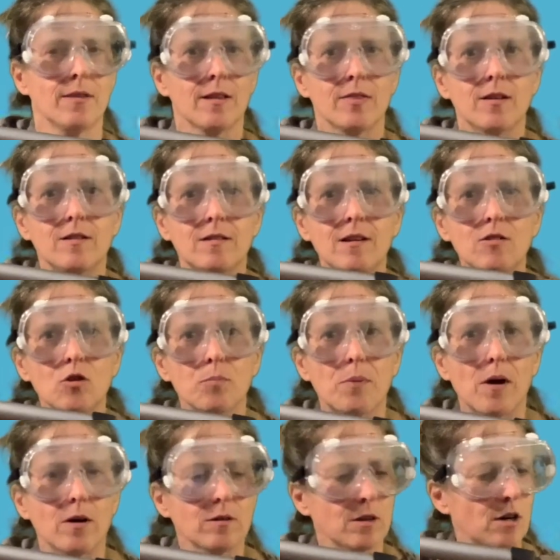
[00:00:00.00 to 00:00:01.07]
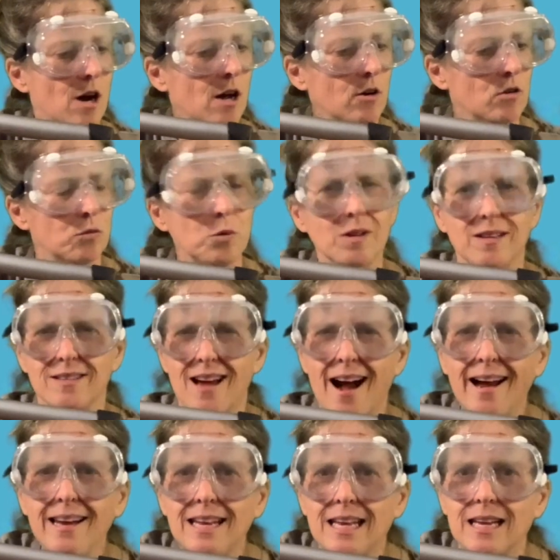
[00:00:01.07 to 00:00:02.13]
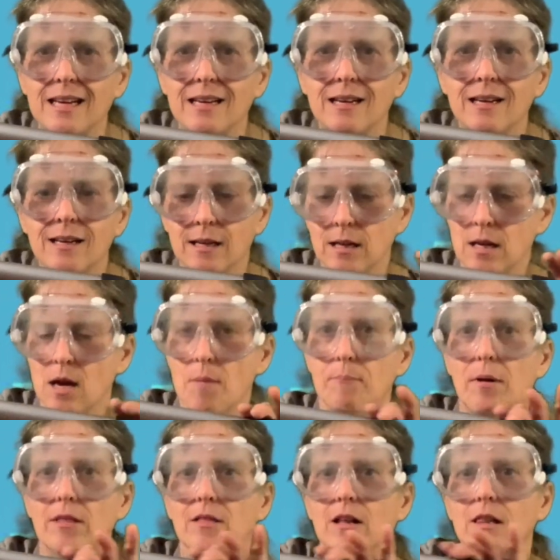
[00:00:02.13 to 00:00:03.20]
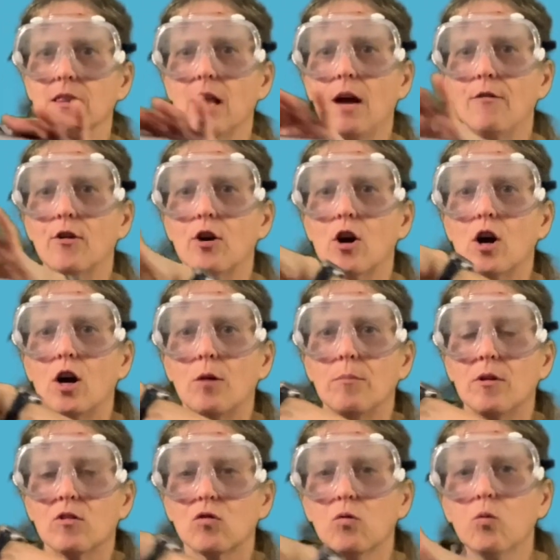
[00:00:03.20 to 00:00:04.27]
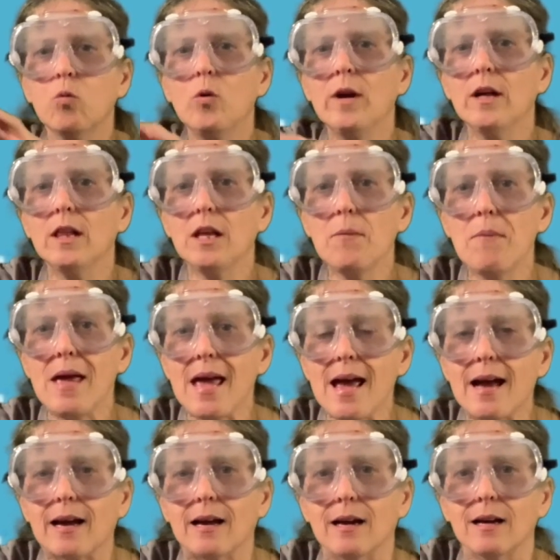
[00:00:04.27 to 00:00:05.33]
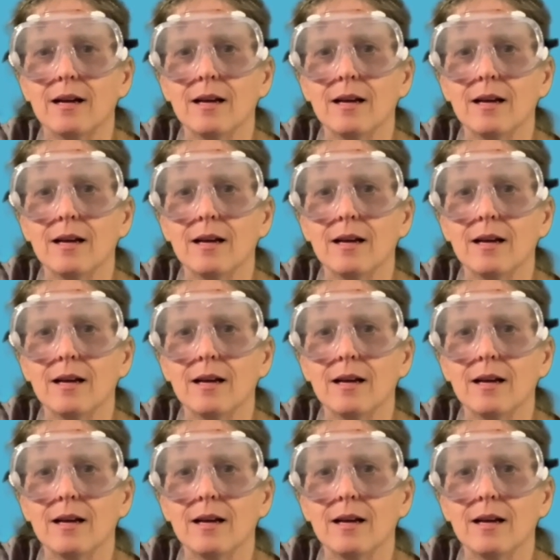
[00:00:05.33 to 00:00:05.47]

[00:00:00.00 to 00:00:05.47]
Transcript: The scissor part, the cutter is really tiny, but the lever arm is really big.